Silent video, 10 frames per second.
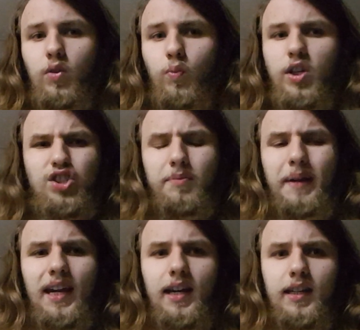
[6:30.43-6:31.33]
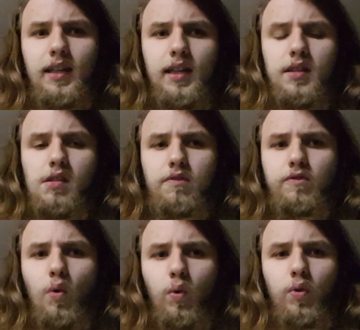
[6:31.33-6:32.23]
what Japan gets
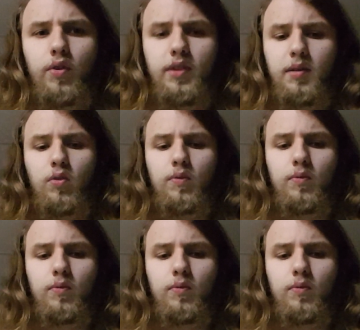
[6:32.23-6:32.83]
for the